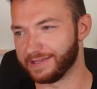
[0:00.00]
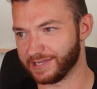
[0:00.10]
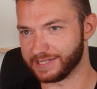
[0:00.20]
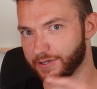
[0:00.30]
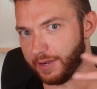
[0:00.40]
that's how
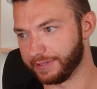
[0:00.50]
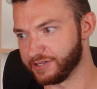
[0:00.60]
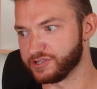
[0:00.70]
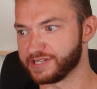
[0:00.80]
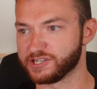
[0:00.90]
you tell
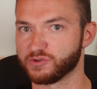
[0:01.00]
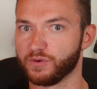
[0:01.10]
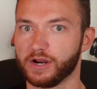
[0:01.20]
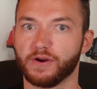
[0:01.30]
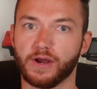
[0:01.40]
Emulation Station
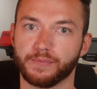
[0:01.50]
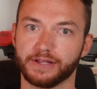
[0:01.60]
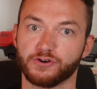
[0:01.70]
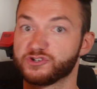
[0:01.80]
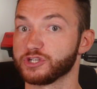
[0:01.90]
what
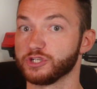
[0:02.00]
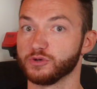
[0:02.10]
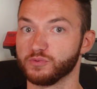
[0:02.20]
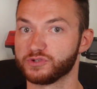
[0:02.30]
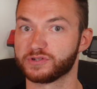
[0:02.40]
emulators to
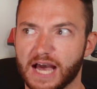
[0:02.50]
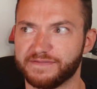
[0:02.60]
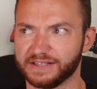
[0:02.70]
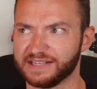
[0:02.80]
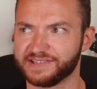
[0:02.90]
use. I
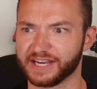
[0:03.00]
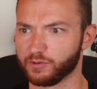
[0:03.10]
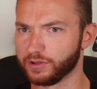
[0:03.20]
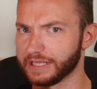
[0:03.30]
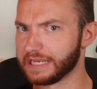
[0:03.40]
found that setting
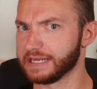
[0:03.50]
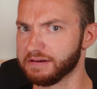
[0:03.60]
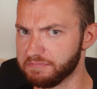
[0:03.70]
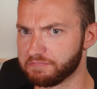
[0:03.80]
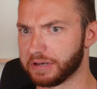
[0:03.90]
really
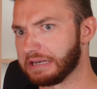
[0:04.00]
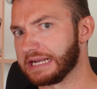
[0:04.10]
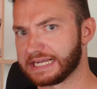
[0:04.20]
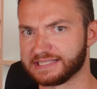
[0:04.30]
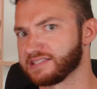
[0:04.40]
hidden, but I
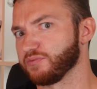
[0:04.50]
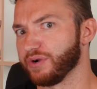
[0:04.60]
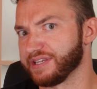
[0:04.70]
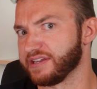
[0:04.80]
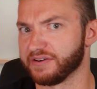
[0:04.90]
guess
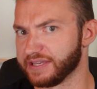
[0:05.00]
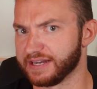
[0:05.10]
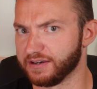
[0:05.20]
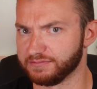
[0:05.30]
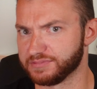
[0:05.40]
when you know, you
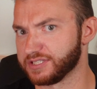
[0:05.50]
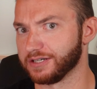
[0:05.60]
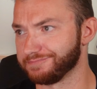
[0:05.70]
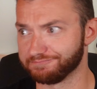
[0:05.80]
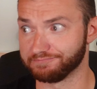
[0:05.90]
know,
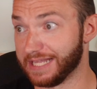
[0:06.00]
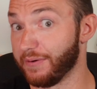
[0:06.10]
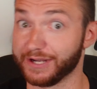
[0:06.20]
so. Now I